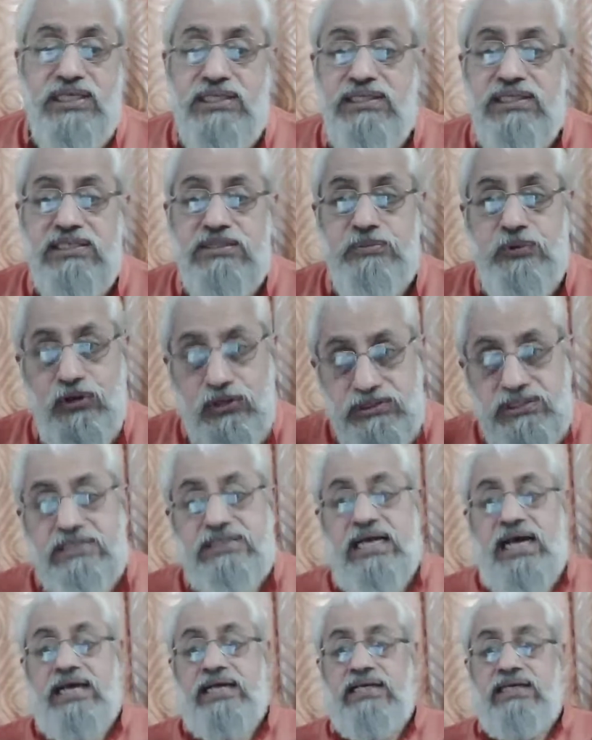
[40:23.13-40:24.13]
say this because
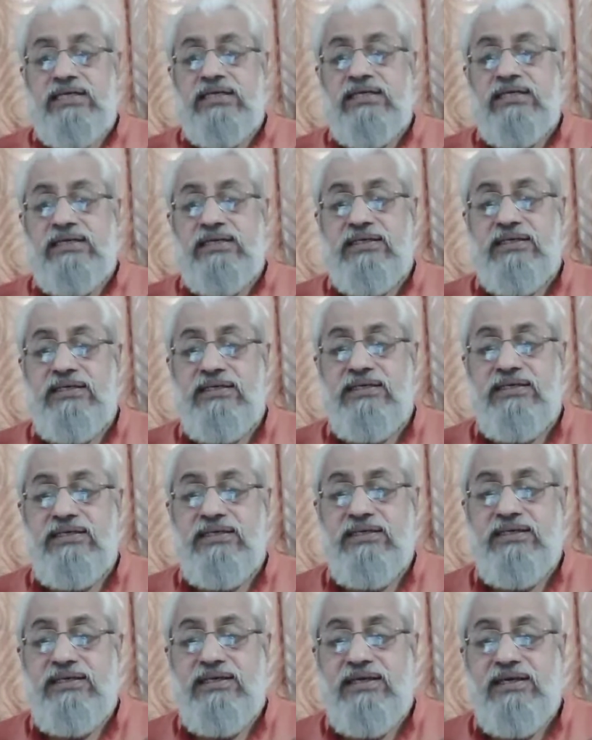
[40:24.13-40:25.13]
it's I.
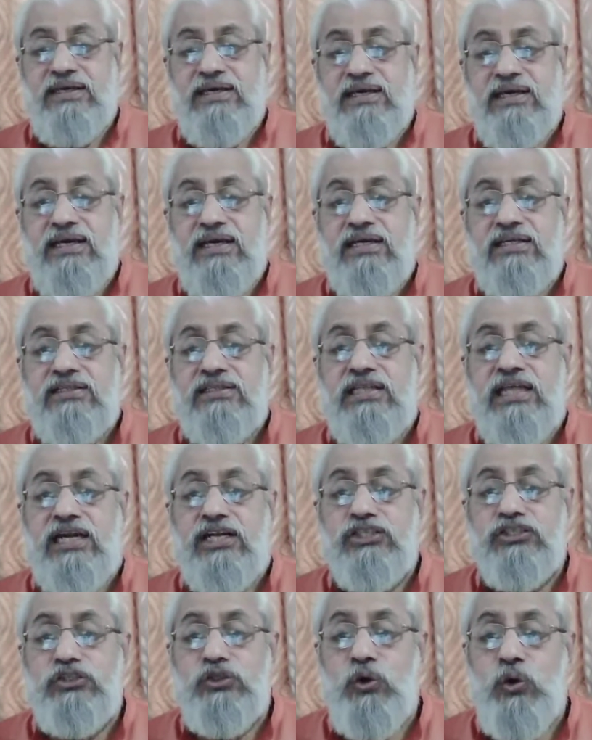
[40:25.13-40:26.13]

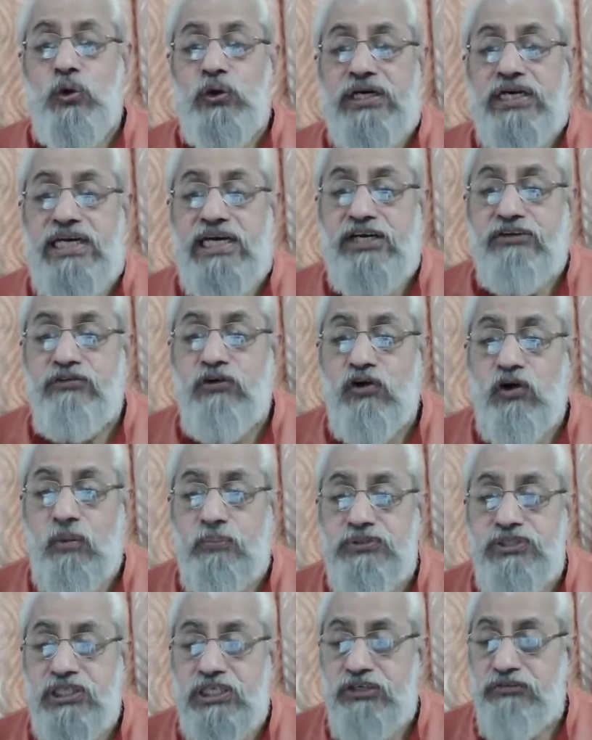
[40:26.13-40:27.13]
There is no need for
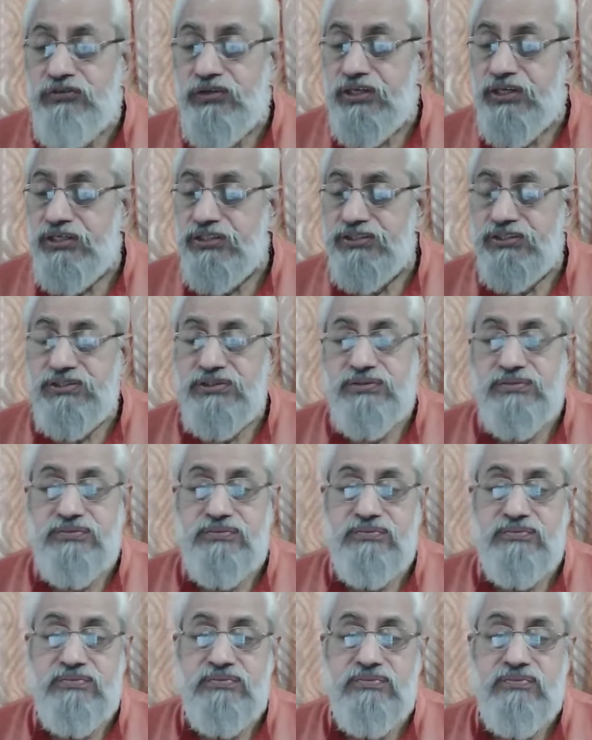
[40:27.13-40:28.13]
objectification.
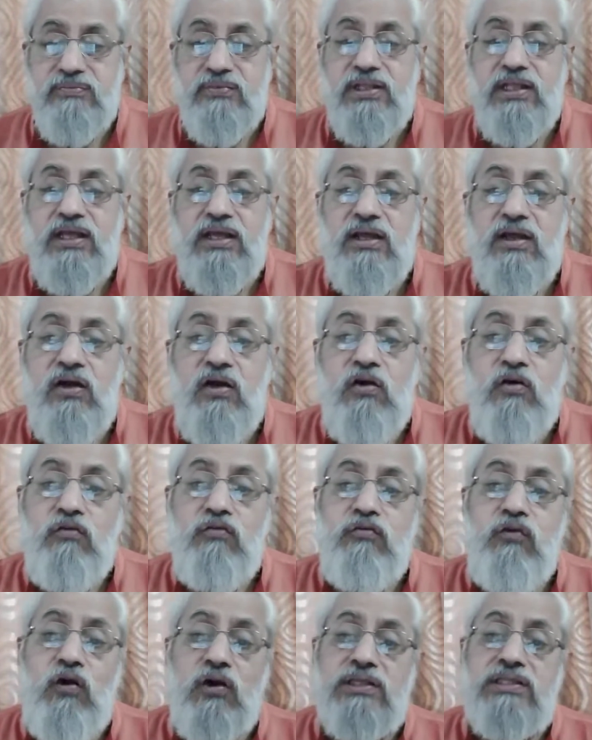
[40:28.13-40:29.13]

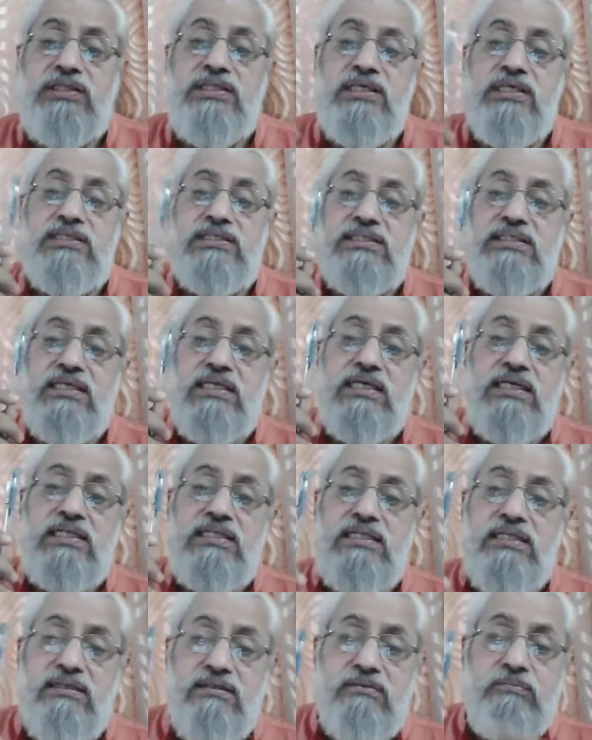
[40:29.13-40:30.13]
For this
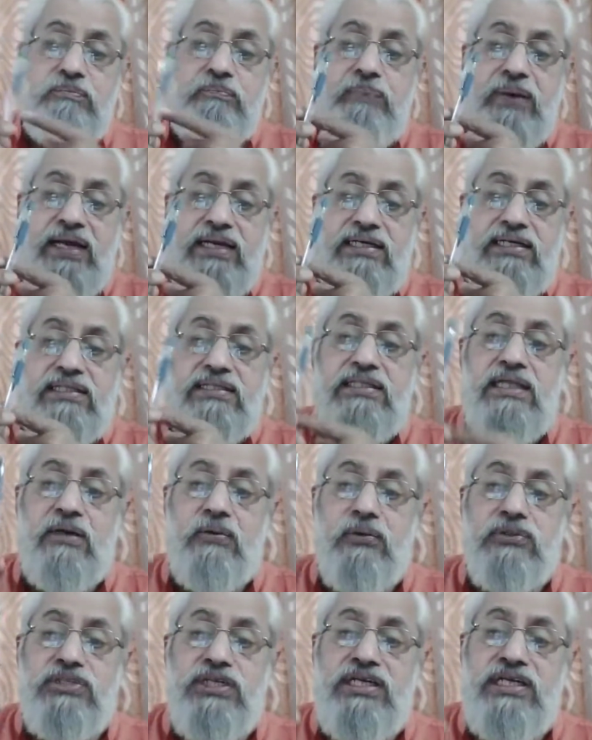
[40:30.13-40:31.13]
pen,
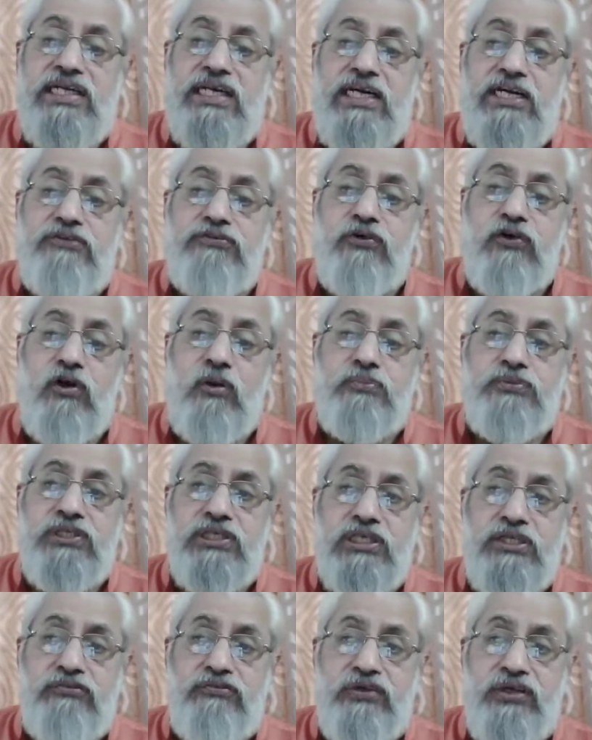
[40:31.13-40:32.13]
there was a need for
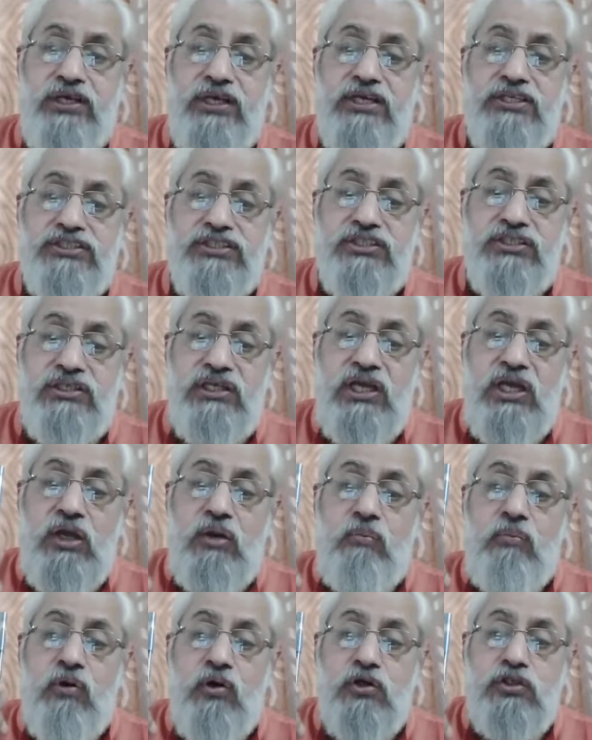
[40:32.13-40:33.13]
objectification
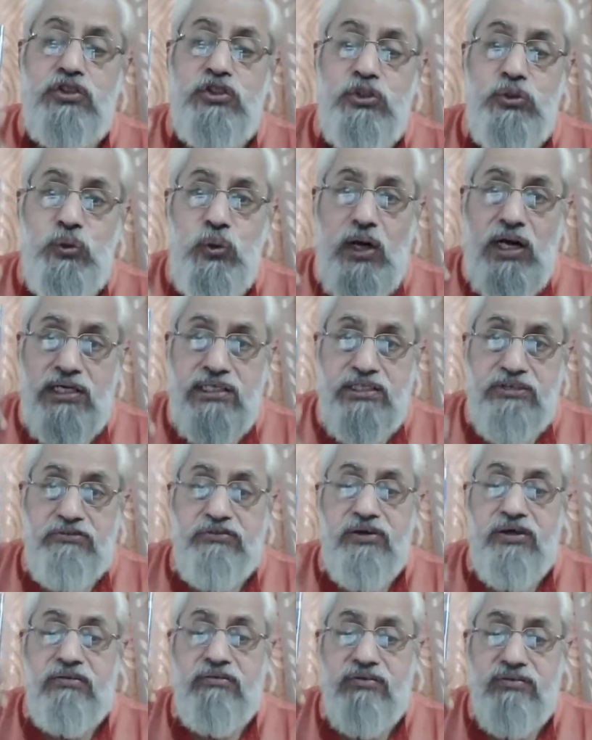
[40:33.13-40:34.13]
because you are
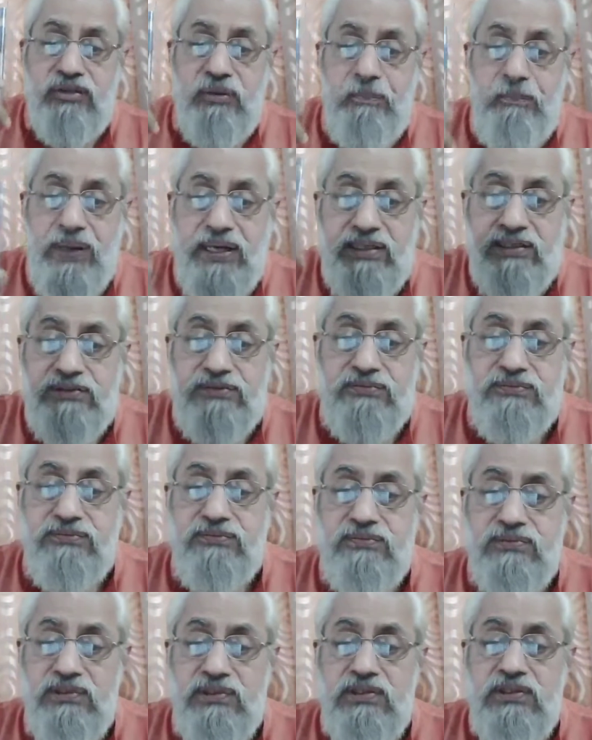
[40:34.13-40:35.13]
different from the pen.
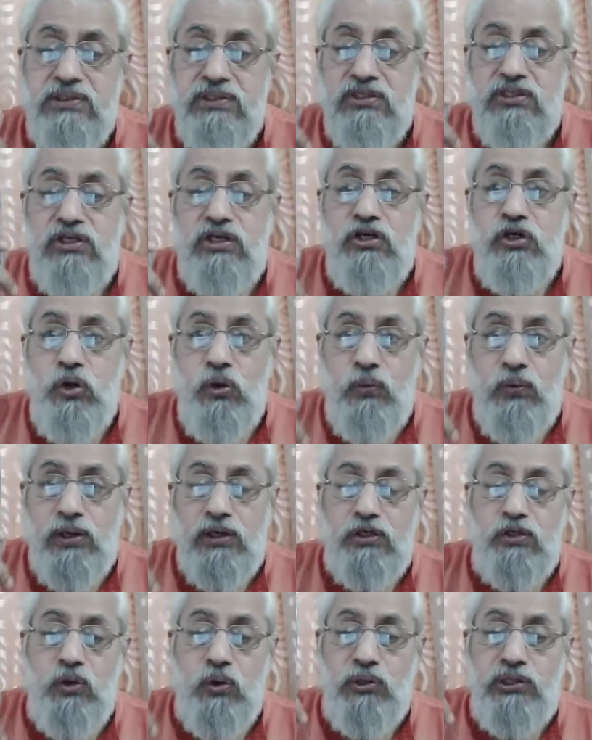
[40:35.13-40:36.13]

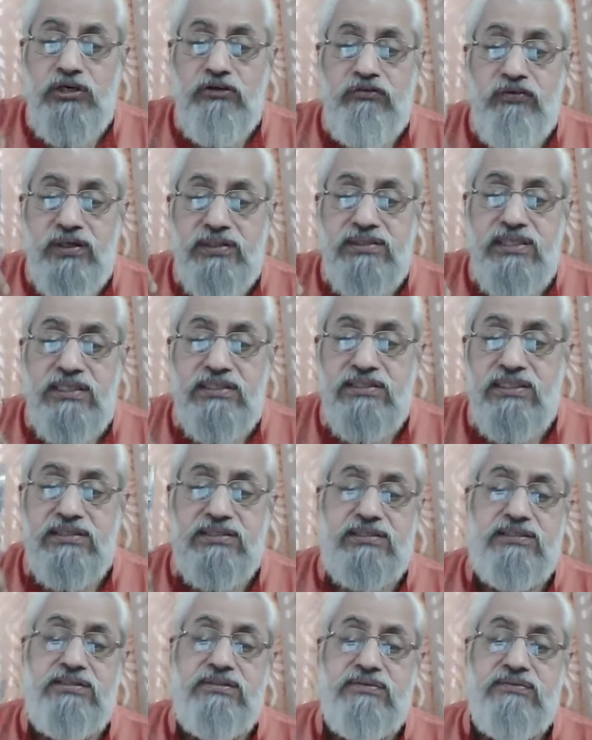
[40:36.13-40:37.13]
Nowhere known difference
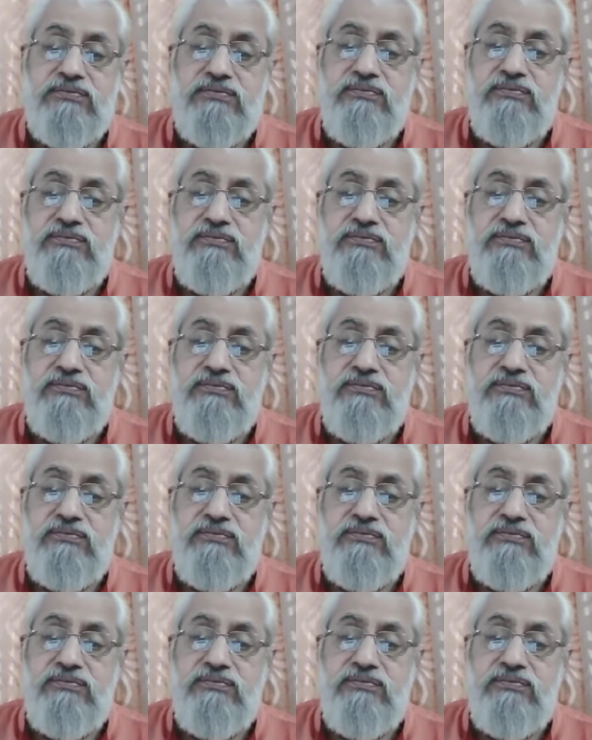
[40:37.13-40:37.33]
exists.